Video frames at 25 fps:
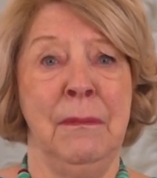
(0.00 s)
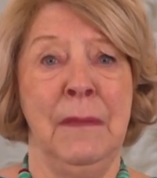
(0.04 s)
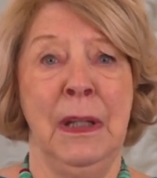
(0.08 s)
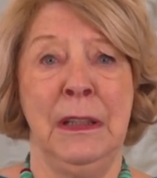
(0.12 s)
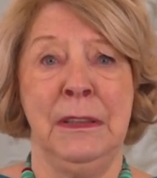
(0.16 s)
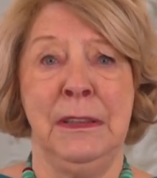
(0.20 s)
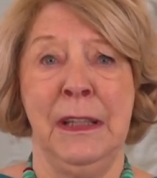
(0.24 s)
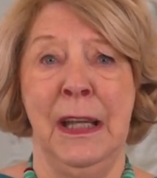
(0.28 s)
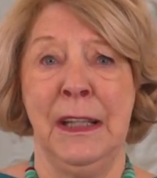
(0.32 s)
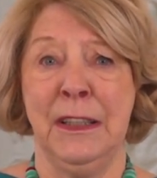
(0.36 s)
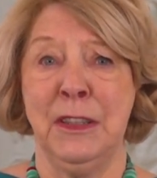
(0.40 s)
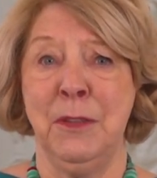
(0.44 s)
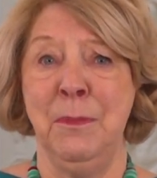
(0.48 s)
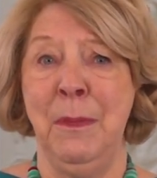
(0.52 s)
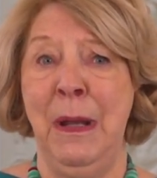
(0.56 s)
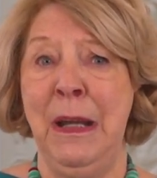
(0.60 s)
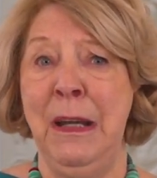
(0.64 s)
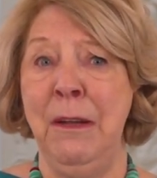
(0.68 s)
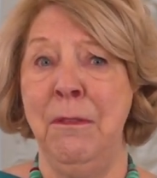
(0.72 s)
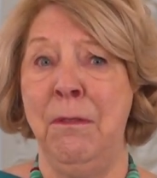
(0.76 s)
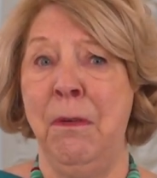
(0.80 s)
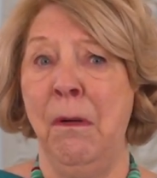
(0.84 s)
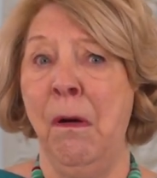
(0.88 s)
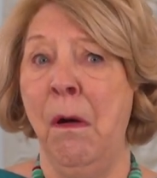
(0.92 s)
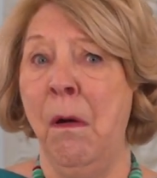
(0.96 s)
It takes
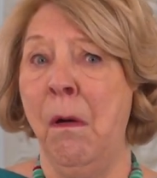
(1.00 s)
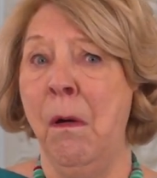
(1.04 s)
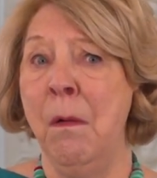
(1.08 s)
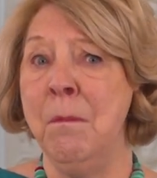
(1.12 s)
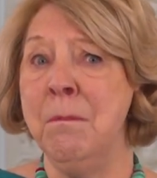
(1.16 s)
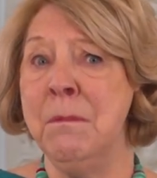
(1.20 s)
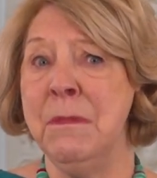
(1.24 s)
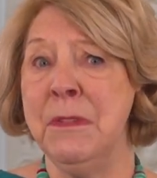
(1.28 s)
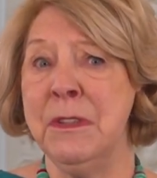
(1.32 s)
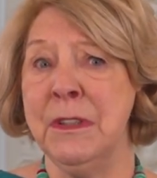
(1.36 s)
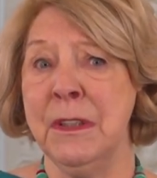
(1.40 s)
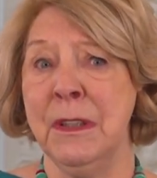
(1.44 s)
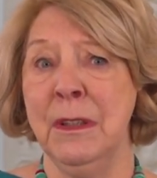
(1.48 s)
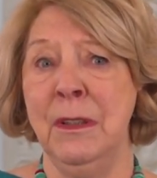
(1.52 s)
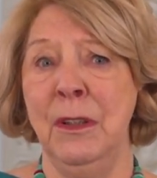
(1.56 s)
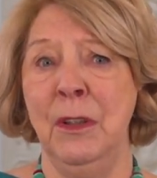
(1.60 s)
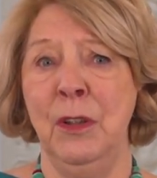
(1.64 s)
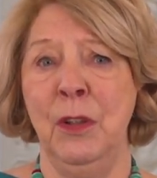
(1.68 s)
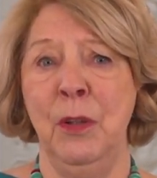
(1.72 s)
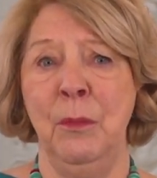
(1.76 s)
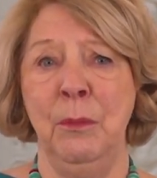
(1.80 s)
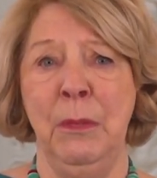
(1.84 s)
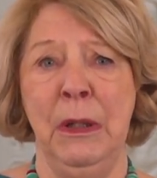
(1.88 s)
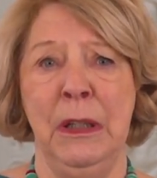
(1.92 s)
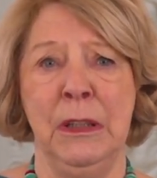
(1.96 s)
many forms,
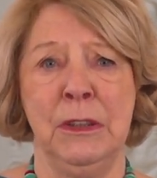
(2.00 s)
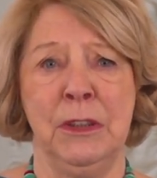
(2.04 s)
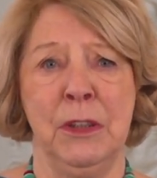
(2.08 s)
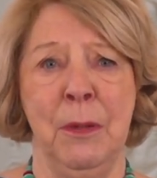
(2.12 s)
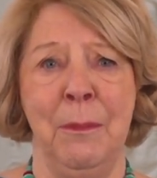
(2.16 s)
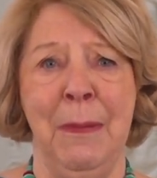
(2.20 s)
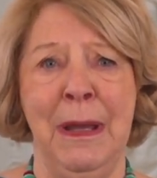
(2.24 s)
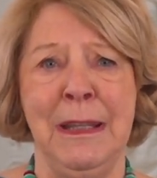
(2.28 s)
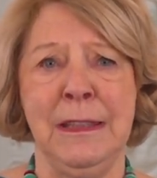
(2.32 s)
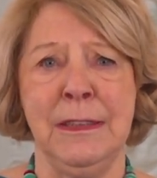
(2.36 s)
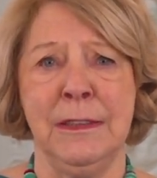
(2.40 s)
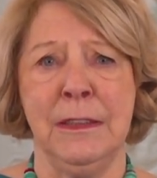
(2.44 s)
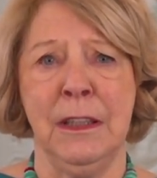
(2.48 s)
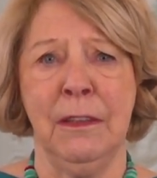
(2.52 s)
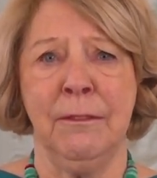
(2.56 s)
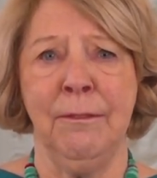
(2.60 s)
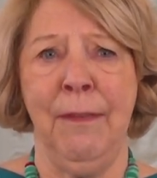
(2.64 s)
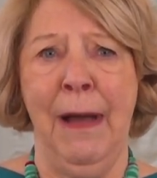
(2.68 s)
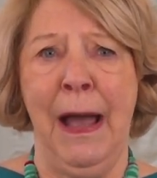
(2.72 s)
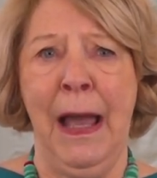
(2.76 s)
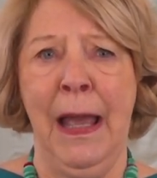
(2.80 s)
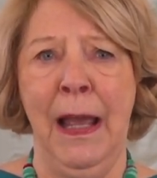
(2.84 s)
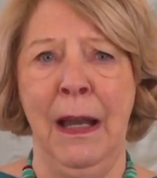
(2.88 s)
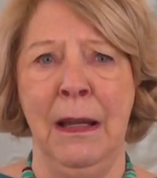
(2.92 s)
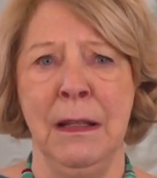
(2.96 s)
be it domestic
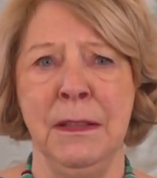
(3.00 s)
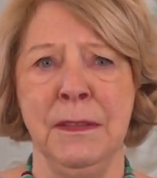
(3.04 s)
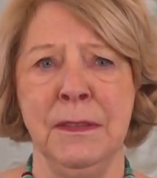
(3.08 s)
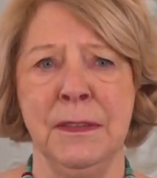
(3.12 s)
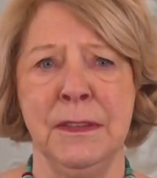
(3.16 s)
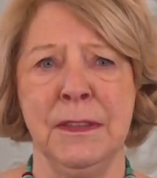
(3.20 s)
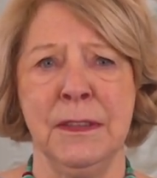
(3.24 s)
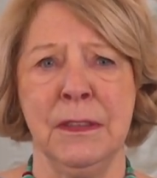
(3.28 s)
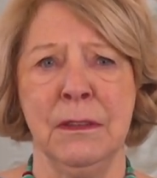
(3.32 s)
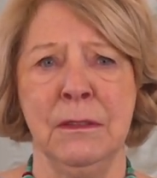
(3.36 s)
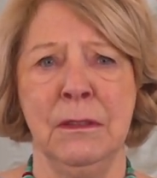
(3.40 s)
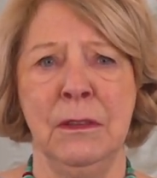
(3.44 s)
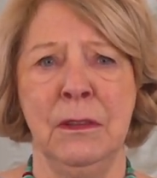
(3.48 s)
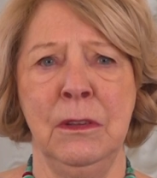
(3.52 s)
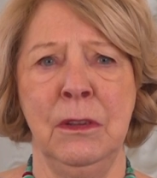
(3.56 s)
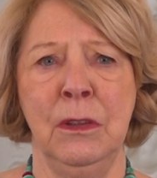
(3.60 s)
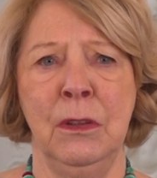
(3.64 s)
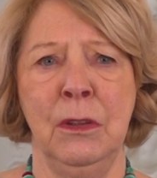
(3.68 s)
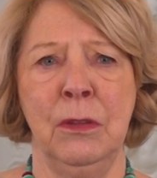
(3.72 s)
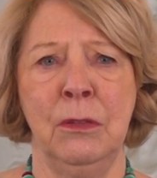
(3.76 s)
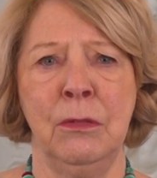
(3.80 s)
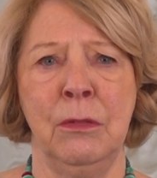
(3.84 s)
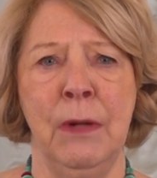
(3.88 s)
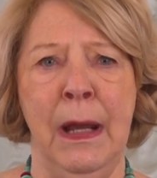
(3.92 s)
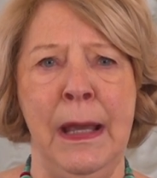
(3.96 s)
violence,
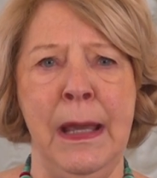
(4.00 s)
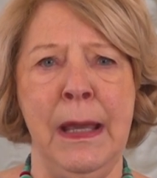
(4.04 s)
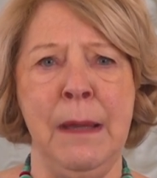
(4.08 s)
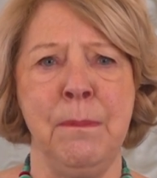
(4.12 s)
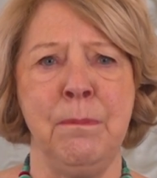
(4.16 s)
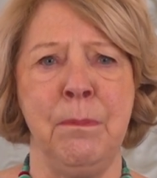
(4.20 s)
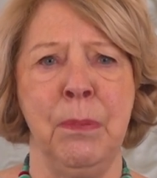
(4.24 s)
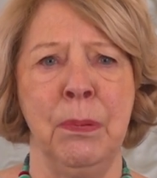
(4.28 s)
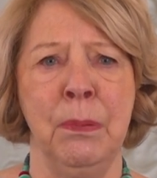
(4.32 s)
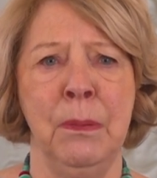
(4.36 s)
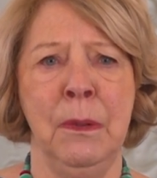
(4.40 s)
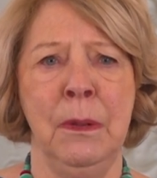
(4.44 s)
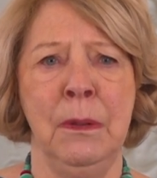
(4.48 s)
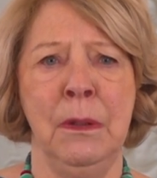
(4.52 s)
rape,